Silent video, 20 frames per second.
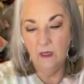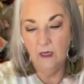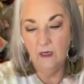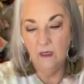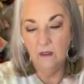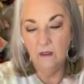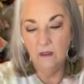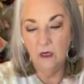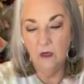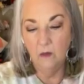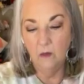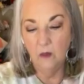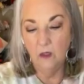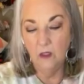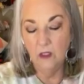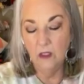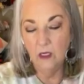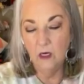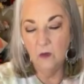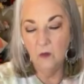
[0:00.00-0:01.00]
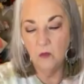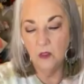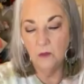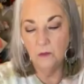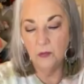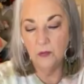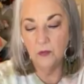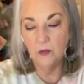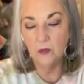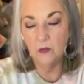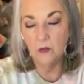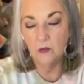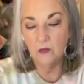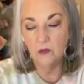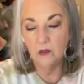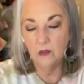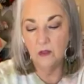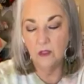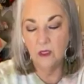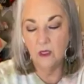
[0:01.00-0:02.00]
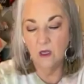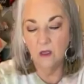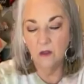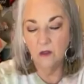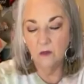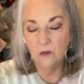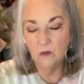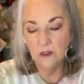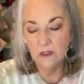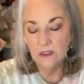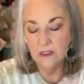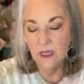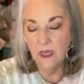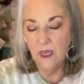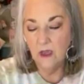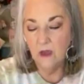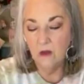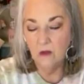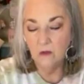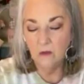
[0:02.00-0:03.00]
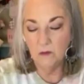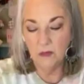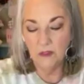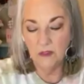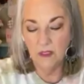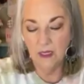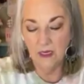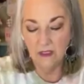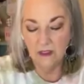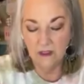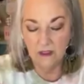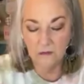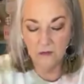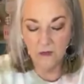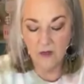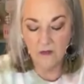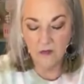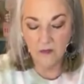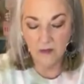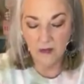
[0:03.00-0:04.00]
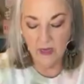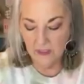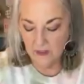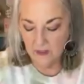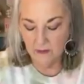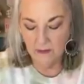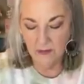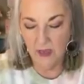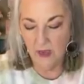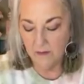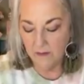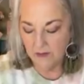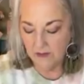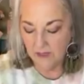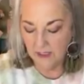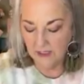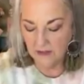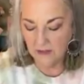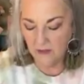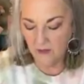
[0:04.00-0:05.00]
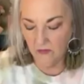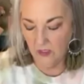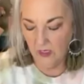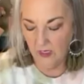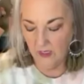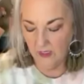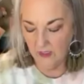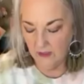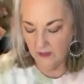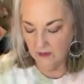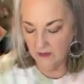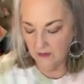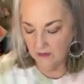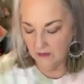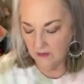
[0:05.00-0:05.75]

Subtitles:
And I really don't want to pull the other ones out, but that some of them might come out, but that's okay.